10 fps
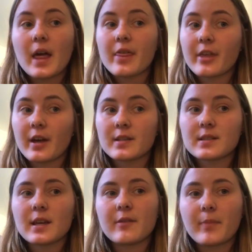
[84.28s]
Thus,
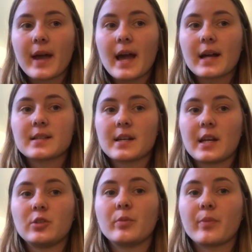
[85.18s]
if by accident
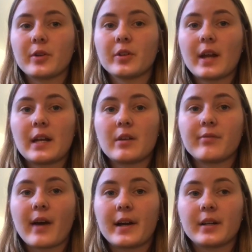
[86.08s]
you burn your hand in
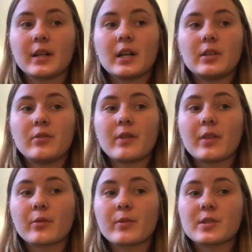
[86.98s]
fire, you think
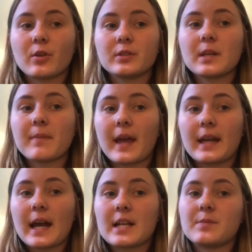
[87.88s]
the resulting pain
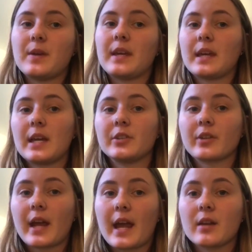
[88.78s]
as being in your
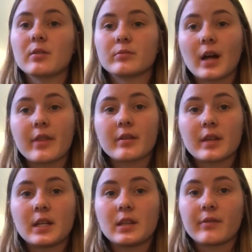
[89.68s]
hand rather
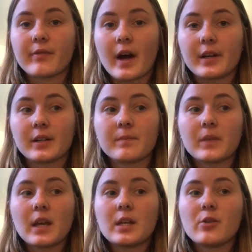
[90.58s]
than in the fire.
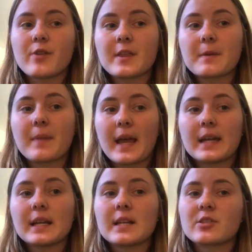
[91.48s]
You think the pain
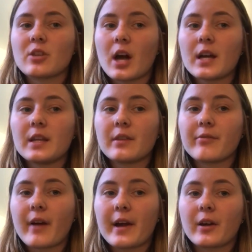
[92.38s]
is not in the
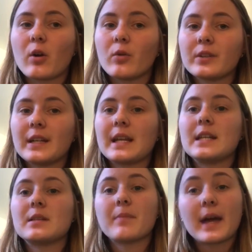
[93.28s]
fire, only an
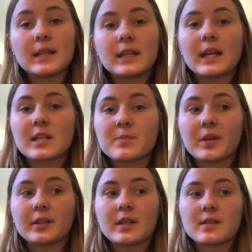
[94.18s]
independent
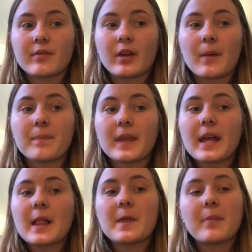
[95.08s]
experience of it.
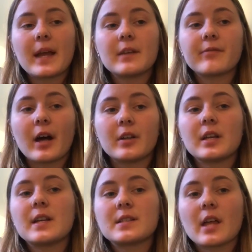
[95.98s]
The pain felt
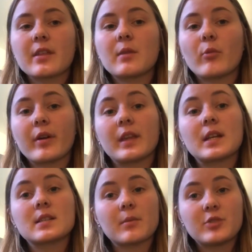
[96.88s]
is nothing more than a
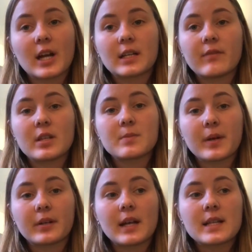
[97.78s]
subjective
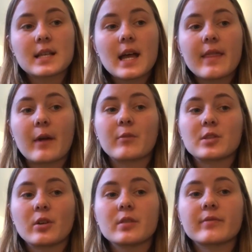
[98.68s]
experience that
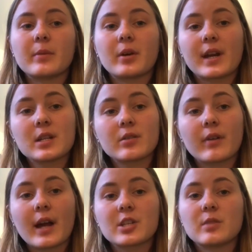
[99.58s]
results from your
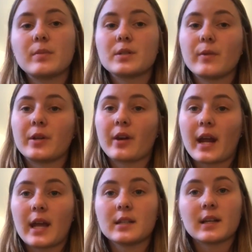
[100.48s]
interaction between your
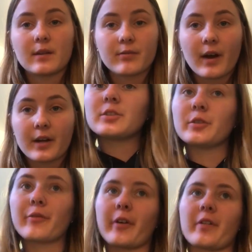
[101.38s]
hand and fire. To
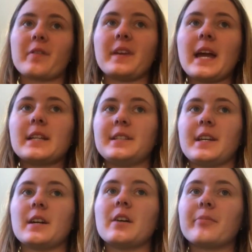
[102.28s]
further the
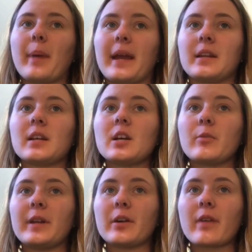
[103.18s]
idea of pain,
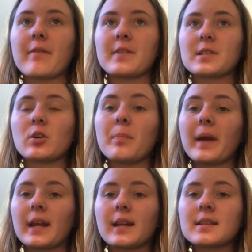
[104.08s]
we know that physical
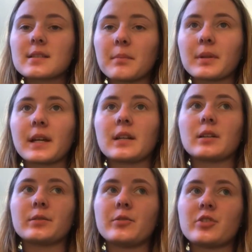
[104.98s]
pain is simply an
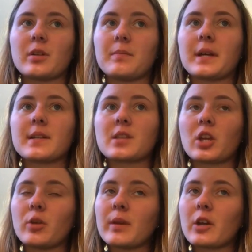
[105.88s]
illusion because the
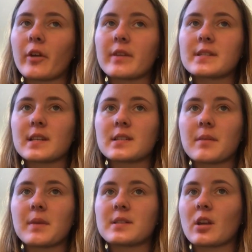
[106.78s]
human nervous
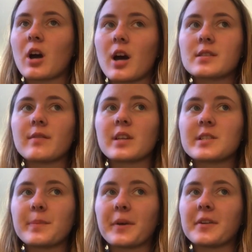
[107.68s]
system is the cause of
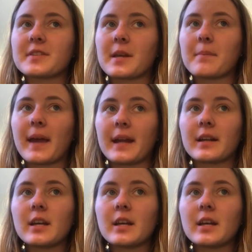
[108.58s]
experiencing pain,